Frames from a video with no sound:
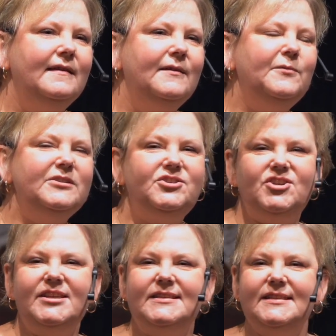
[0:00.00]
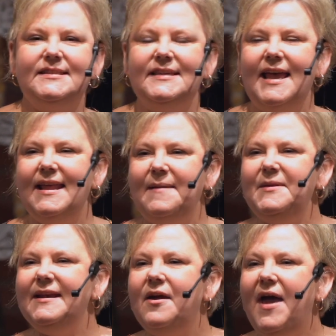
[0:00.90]
And was Jesus said, I'm
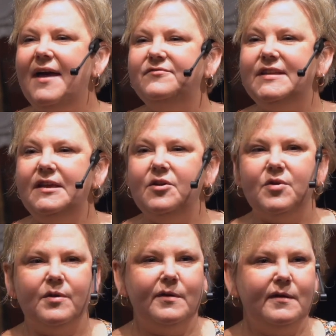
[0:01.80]
going to go have dinner